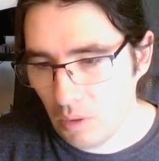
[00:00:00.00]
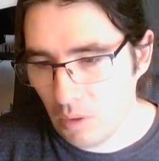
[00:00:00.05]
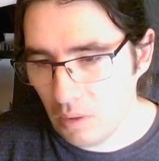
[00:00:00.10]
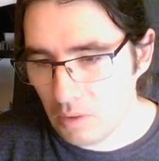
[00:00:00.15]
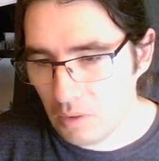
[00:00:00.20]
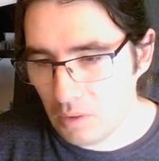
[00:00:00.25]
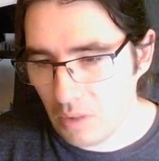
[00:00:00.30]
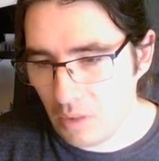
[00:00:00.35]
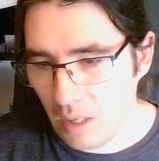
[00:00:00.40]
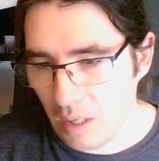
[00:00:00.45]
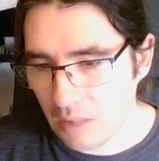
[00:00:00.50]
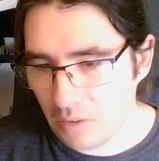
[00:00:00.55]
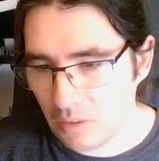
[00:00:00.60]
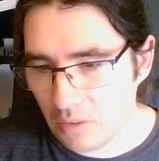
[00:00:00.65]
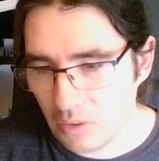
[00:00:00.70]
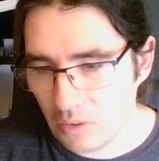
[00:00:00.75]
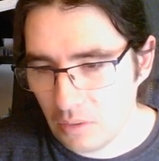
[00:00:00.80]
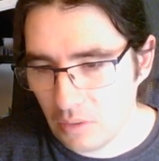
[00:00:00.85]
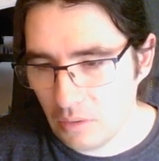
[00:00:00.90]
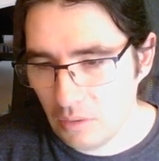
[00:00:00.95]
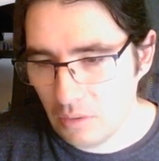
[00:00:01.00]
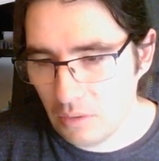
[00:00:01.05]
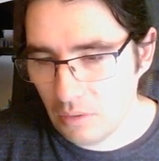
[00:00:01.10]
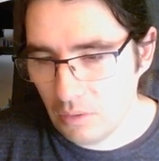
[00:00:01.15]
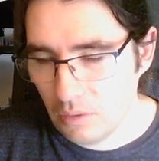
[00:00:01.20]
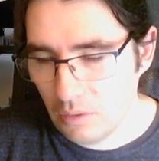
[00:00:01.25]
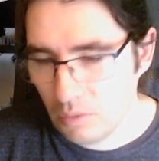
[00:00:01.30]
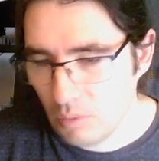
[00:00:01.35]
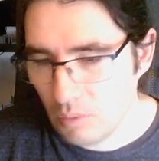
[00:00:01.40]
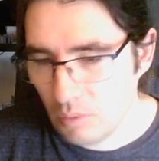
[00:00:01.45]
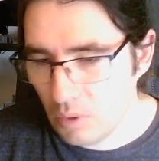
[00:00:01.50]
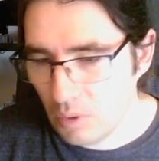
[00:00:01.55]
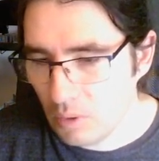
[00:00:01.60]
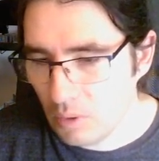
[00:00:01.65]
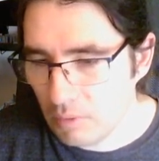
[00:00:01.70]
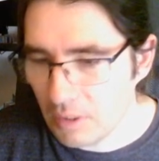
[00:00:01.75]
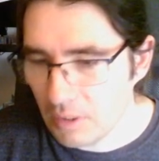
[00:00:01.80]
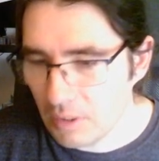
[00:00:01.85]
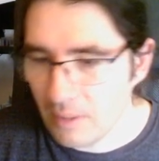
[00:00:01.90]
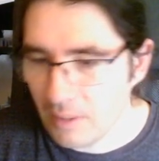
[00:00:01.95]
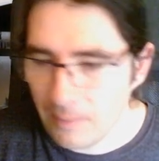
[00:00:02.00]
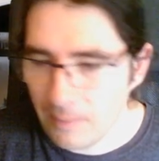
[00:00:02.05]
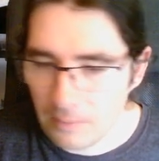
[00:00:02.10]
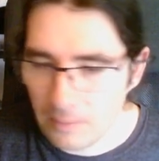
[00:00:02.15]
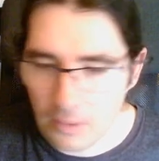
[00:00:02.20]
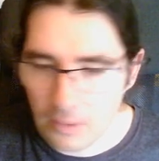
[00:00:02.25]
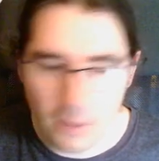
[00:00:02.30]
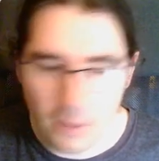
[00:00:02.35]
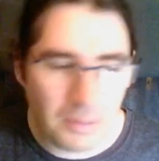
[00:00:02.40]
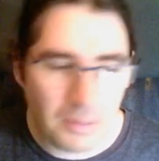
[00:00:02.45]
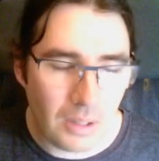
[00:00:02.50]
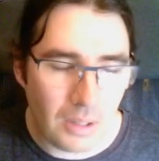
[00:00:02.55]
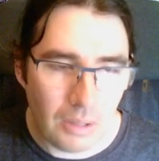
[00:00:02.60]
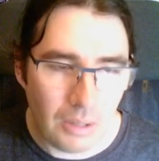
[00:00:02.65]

have a ton of time today.